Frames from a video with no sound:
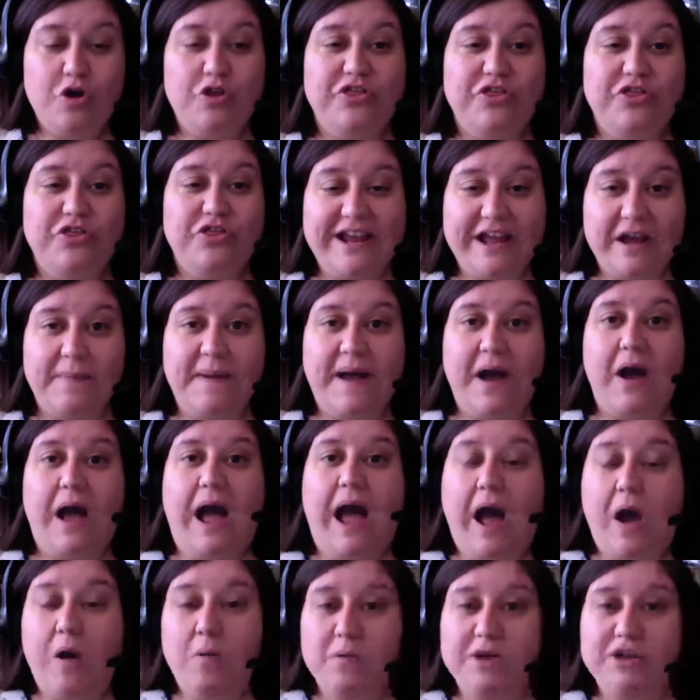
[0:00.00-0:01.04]
Think about
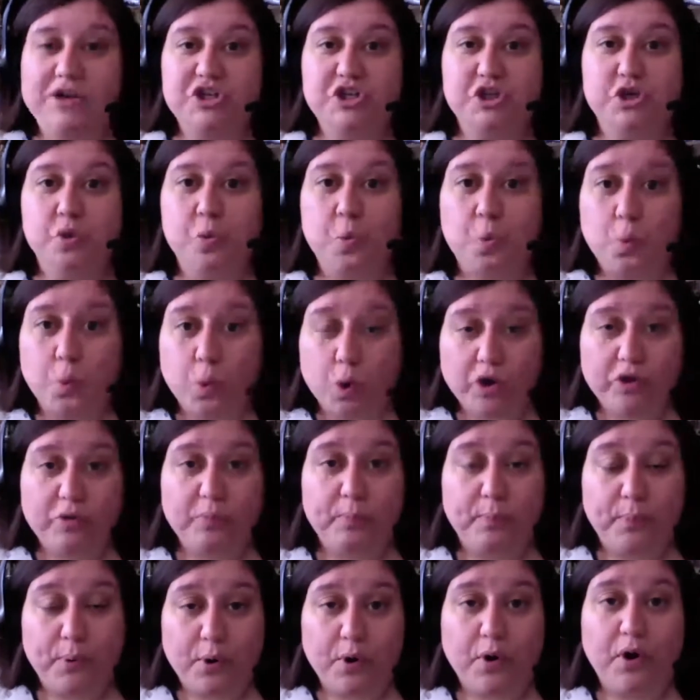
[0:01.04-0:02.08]
how much you're worth
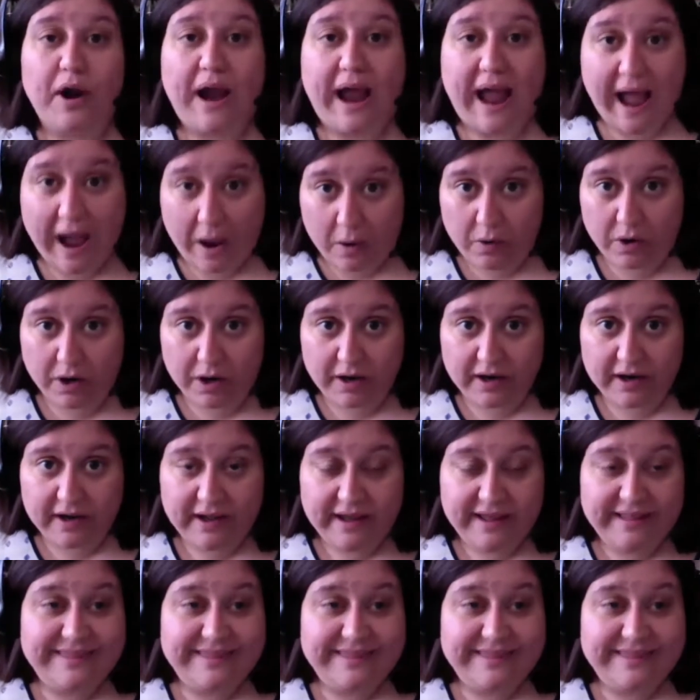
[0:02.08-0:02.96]
per hour.